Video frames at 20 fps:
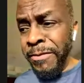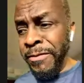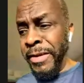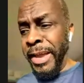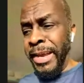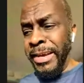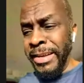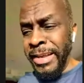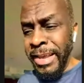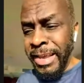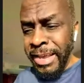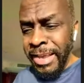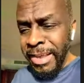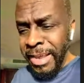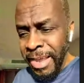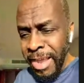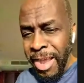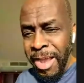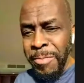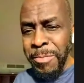In fact,
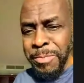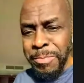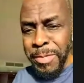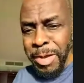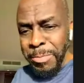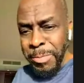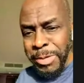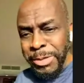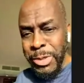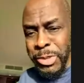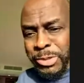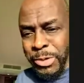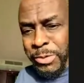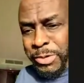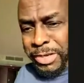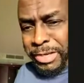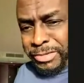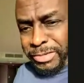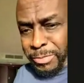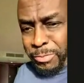I'm going to show you